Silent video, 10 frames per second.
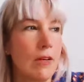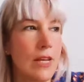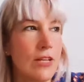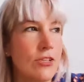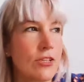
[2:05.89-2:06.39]

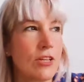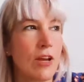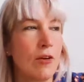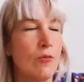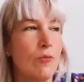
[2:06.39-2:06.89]
nature
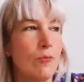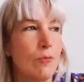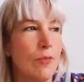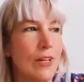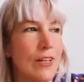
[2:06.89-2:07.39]
time,
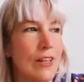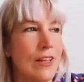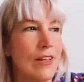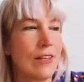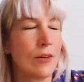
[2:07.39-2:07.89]
and
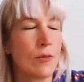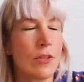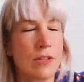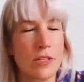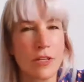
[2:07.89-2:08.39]
like
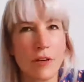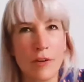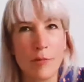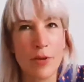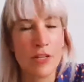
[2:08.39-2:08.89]
whether it's sitting
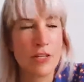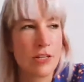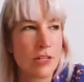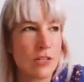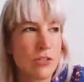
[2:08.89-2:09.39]
on a
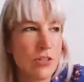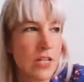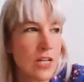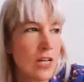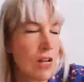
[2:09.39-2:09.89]
bench near a
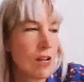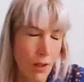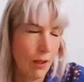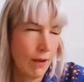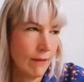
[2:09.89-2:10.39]
tree.
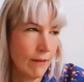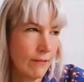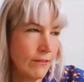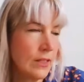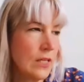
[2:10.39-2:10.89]

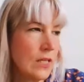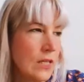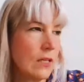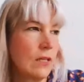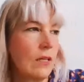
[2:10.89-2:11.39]
I feel
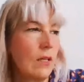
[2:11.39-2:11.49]
like,